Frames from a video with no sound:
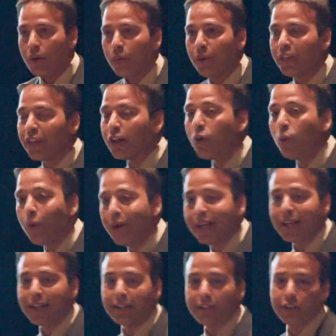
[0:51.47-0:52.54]
with a
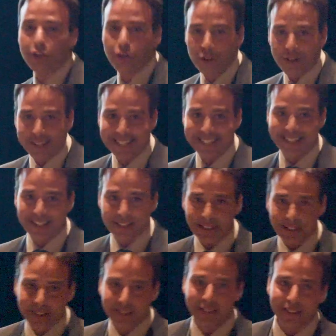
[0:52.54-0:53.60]
quick stress
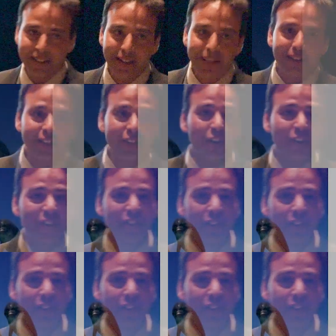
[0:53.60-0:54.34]
test. So